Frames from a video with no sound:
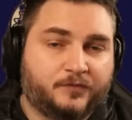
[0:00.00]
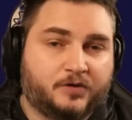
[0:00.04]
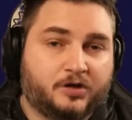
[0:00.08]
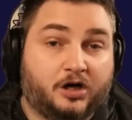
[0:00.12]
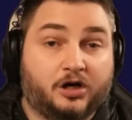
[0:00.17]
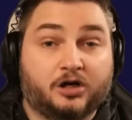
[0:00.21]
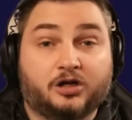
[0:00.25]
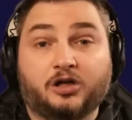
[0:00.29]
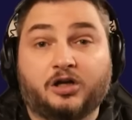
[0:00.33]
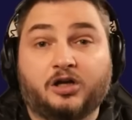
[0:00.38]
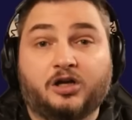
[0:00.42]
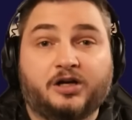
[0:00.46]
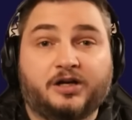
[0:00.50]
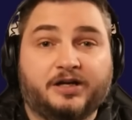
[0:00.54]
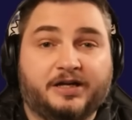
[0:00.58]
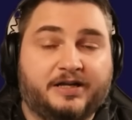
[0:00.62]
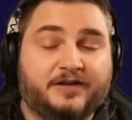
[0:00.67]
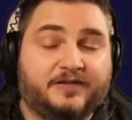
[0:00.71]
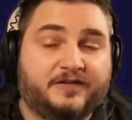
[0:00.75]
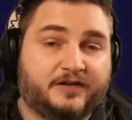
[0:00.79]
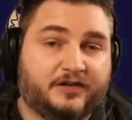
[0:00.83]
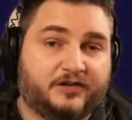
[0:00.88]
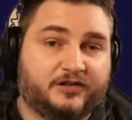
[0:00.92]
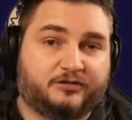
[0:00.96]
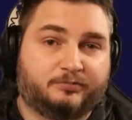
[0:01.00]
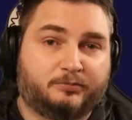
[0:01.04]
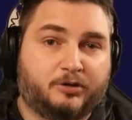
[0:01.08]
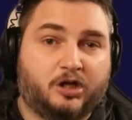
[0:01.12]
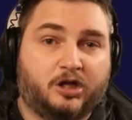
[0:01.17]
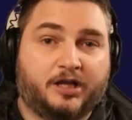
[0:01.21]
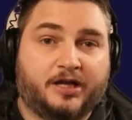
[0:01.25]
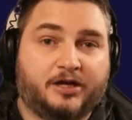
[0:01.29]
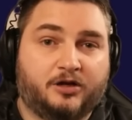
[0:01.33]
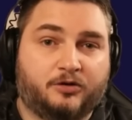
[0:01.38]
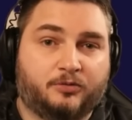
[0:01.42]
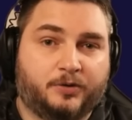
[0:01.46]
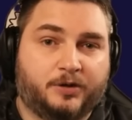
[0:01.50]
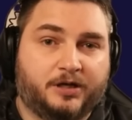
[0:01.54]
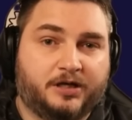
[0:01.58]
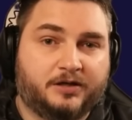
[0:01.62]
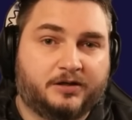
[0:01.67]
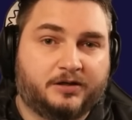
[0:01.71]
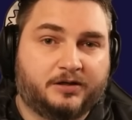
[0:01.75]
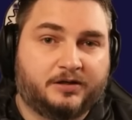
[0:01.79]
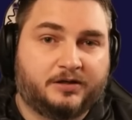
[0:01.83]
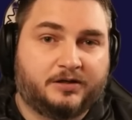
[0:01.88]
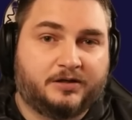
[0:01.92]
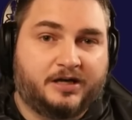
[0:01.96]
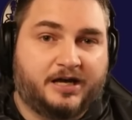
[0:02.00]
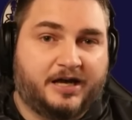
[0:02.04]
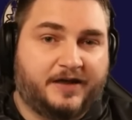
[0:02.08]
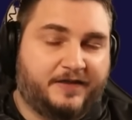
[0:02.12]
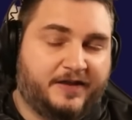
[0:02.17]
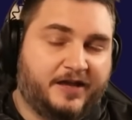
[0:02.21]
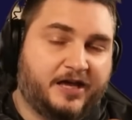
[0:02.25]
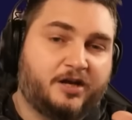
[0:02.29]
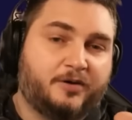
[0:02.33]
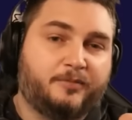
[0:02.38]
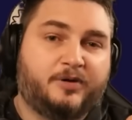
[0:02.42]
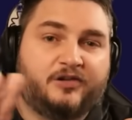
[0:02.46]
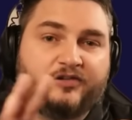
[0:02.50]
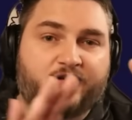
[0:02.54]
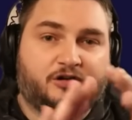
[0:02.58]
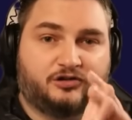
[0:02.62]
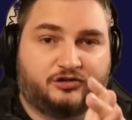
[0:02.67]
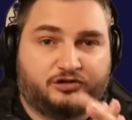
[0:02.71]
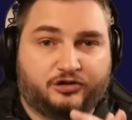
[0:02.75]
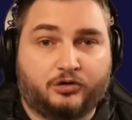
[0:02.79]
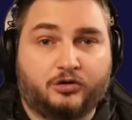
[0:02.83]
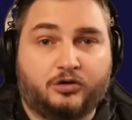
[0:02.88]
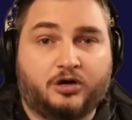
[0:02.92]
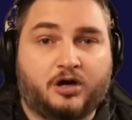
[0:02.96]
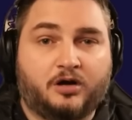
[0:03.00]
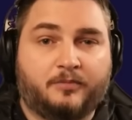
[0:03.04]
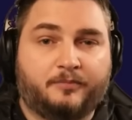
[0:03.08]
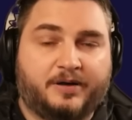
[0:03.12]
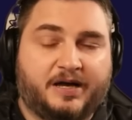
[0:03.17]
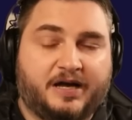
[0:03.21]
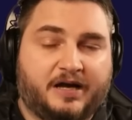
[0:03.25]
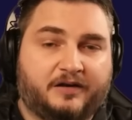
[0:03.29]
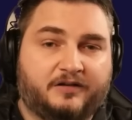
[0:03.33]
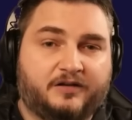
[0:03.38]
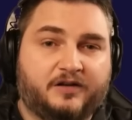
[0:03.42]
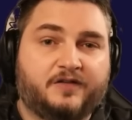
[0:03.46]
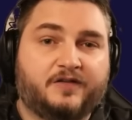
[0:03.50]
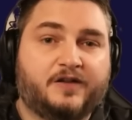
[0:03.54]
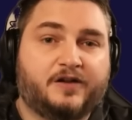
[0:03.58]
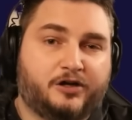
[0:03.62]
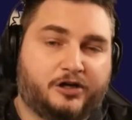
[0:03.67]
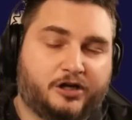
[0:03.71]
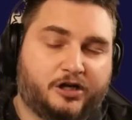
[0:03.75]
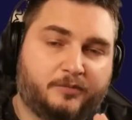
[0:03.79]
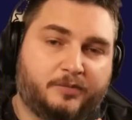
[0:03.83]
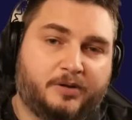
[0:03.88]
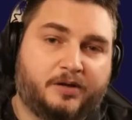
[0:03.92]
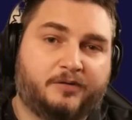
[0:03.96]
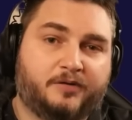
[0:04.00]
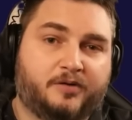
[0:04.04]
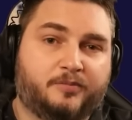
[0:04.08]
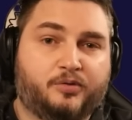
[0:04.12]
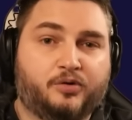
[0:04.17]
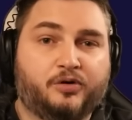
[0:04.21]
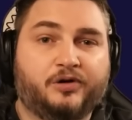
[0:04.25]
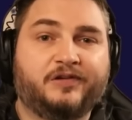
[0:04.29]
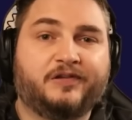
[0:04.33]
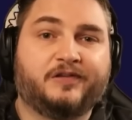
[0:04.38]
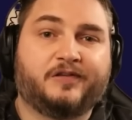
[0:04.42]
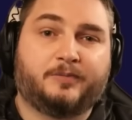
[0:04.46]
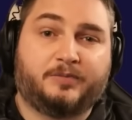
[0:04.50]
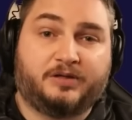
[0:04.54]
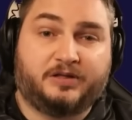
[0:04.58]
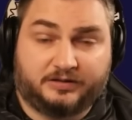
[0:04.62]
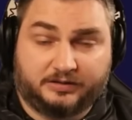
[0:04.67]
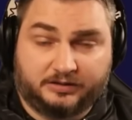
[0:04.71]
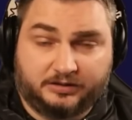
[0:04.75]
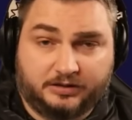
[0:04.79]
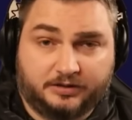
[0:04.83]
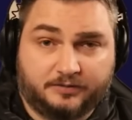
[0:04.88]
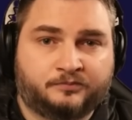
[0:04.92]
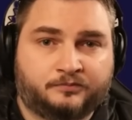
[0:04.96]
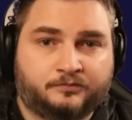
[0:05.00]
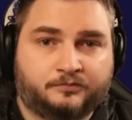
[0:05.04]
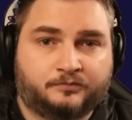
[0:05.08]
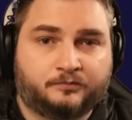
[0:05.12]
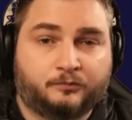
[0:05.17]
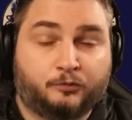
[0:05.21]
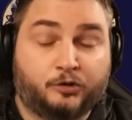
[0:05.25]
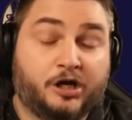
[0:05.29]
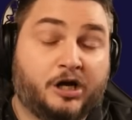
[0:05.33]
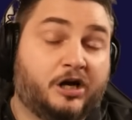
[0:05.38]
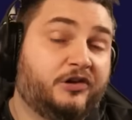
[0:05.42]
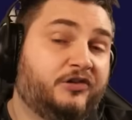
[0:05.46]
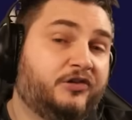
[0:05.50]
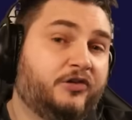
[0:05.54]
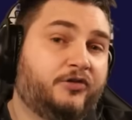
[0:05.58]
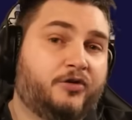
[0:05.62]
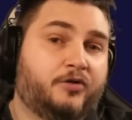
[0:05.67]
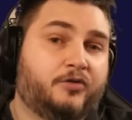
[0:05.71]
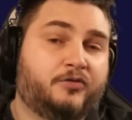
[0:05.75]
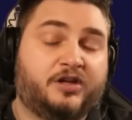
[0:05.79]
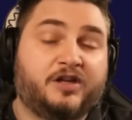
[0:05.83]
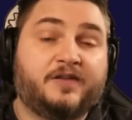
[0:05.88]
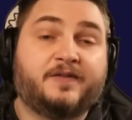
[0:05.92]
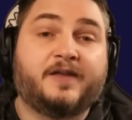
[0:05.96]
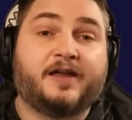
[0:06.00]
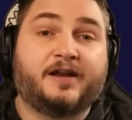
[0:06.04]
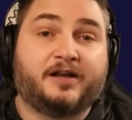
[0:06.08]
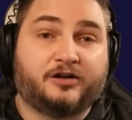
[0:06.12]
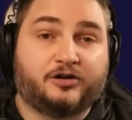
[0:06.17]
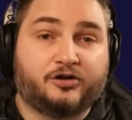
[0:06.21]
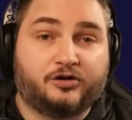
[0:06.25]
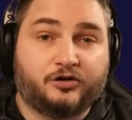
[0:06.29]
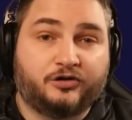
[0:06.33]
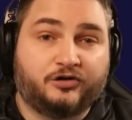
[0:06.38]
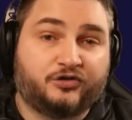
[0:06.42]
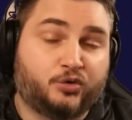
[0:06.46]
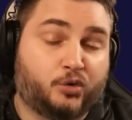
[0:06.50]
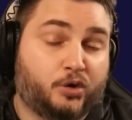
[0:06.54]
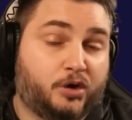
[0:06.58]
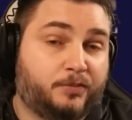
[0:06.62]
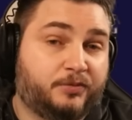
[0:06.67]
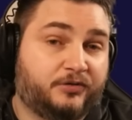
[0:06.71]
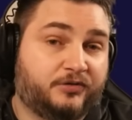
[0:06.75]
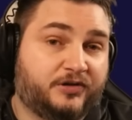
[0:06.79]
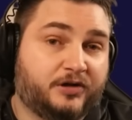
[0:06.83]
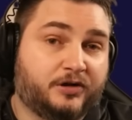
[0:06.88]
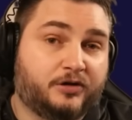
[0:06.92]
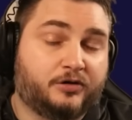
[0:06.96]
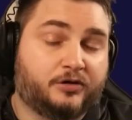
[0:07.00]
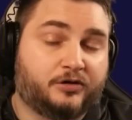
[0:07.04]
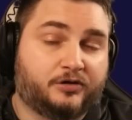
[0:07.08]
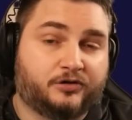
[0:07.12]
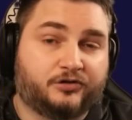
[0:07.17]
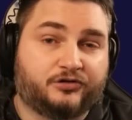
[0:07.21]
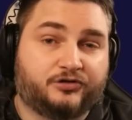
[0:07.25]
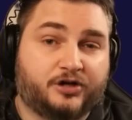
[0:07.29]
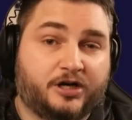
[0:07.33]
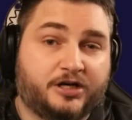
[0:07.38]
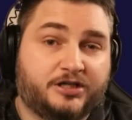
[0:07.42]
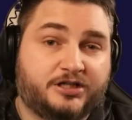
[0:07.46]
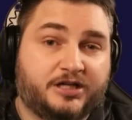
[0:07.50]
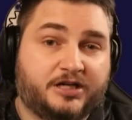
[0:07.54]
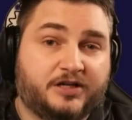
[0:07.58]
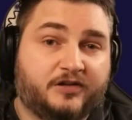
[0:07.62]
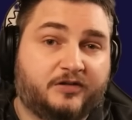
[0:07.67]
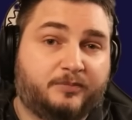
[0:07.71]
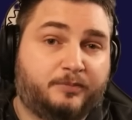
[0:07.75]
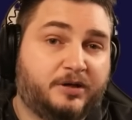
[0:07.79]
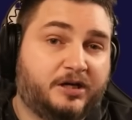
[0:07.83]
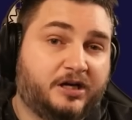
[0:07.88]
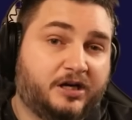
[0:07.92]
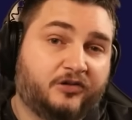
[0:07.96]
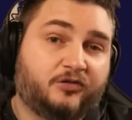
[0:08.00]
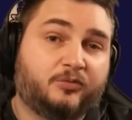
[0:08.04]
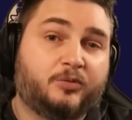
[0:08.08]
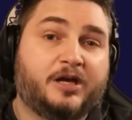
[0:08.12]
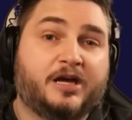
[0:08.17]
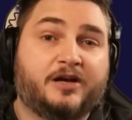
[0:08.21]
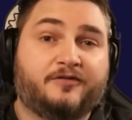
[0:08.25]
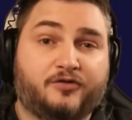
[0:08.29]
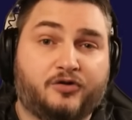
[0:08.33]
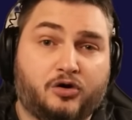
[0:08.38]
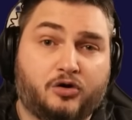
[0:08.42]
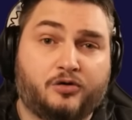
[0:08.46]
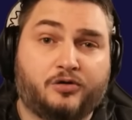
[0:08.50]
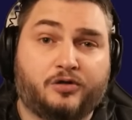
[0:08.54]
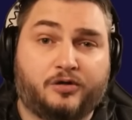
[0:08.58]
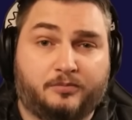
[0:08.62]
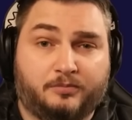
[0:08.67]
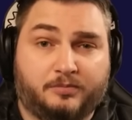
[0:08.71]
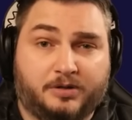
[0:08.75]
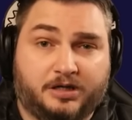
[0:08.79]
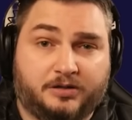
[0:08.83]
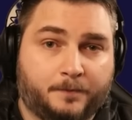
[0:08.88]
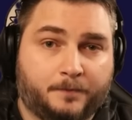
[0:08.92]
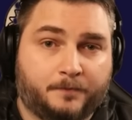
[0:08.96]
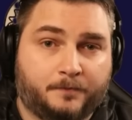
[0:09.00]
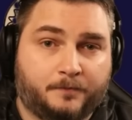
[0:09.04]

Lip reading: Our Claw hits in a small AoE, and the enemies are so compacted that you're going to be able to poison them easily. We also don't need that increased 20% critical strike chance because we have our Earth and Might.